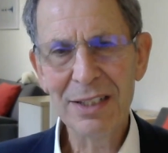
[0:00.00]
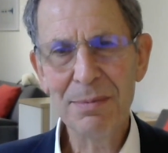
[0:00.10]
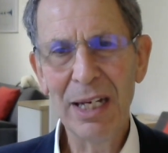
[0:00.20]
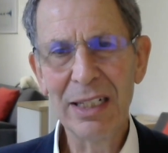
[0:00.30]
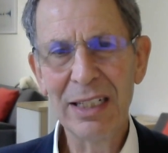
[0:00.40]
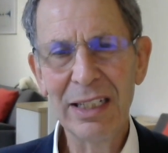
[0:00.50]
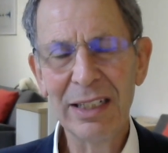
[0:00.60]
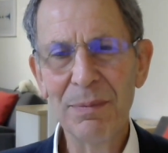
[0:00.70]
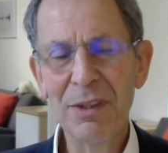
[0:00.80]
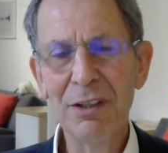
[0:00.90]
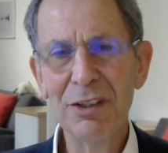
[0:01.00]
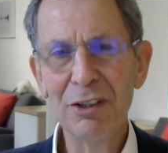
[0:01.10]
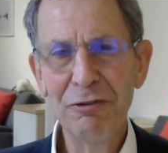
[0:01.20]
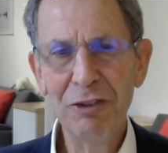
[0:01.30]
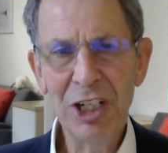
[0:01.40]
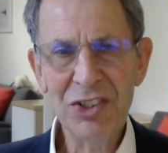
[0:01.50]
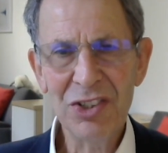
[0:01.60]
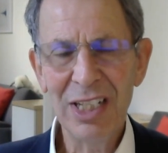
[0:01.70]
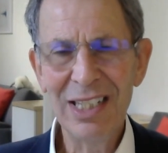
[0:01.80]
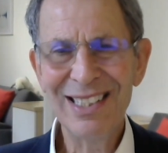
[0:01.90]
ways, Mandy. The
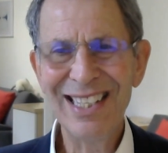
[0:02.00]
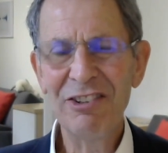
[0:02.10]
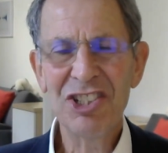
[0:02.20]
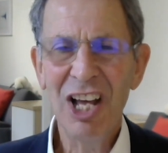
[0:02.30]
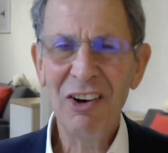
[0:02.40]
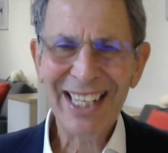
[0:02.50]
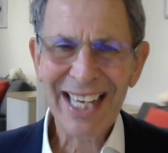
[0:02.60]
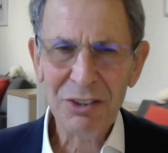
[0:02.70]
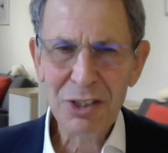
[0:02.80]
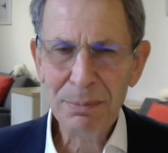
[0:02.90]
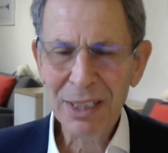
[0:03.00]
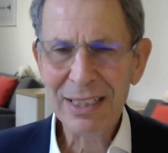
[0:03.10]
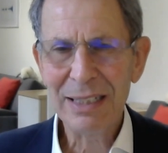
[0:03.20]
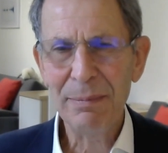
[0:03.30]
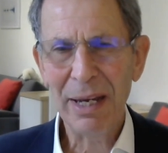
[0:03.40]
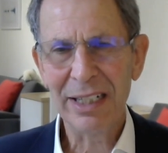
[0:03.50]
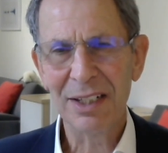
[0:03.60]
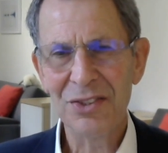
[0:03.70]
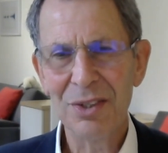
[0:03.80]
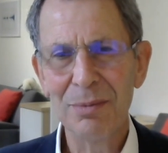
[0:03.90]
first is there is no accountability
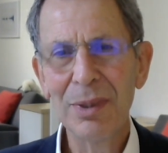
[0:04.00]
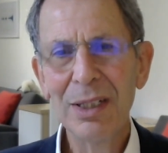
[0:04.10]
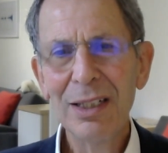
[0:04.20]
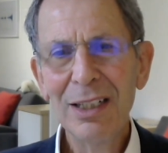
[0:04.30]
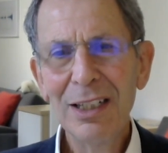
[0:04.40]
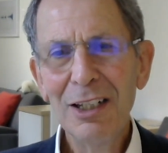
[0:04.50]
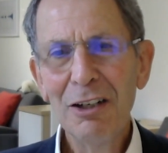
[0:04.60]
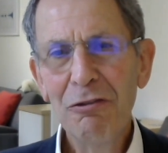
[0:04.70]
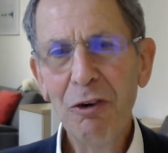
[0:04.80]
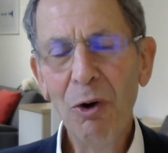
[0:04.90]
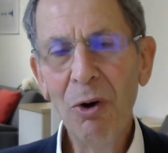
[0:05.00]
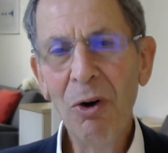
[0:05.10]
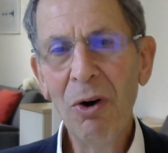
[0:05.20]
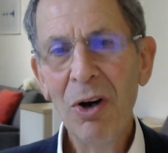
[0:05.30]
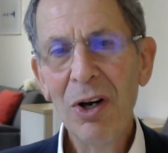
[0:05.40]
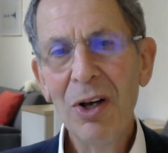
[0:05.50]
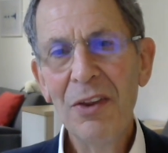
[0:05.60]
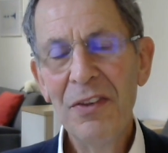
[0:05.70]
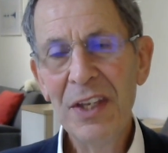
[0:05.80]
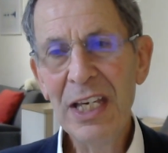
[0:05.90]
mechanism for
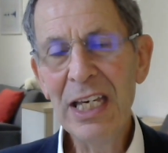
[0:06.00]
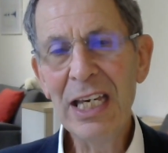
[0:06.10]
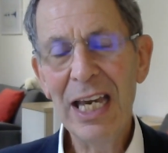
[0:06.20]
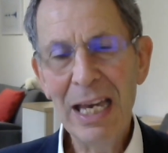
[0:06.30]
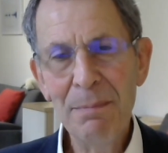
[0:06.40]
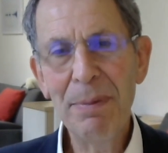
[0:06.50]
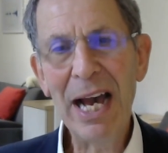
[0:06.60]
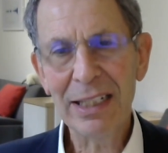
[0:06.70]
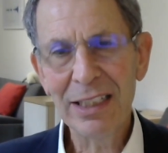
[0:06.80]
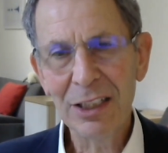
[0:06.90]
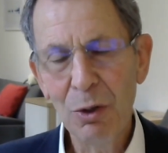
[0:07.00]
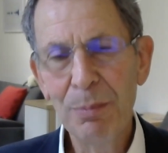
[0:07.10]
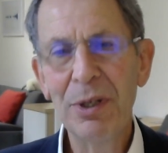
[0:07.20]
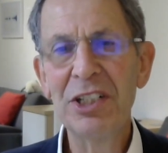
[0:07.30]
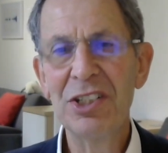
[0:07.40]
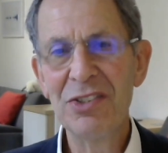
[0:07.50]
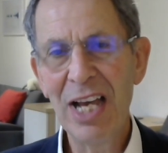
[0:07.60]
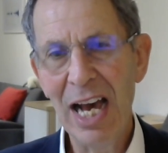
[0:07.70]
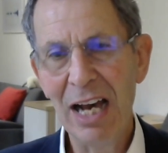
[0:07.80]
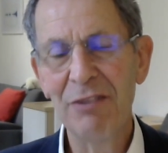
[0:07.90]
the impact that
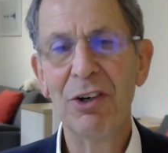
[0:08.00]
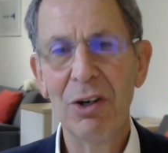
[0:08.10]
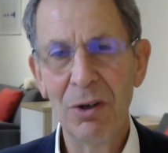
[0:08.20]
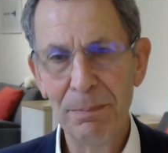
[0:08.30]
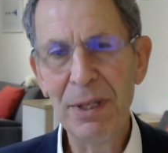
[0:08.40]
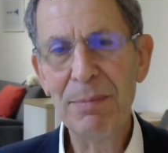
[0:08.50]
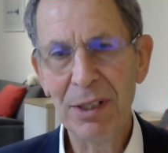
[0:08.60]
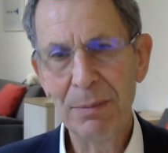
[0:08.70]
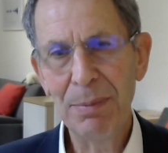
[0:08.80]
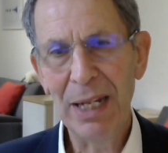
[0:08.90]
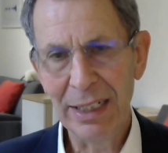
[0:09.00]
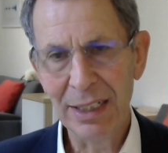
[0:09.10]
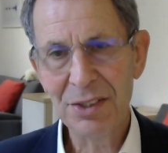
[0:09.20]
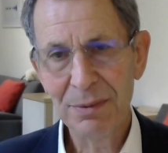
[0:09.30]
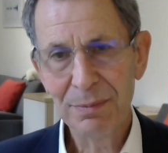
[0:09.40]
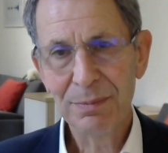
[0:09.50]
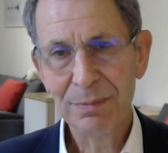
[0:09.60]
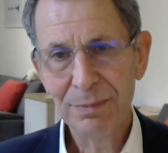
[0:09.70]
corporations have on people and the planet.